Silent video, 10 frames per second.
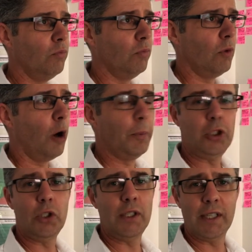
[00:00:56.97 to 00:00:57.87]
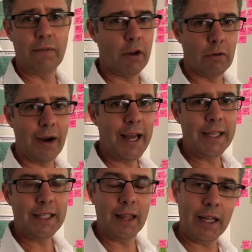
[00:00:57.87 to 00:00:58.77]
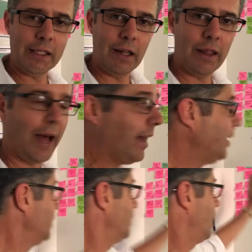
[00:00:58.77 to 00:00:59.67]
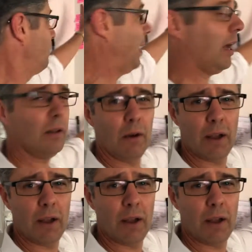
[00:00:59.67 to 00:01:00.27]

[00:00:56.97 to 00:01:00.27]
opportunities they've got to raise and things like that into their backlog.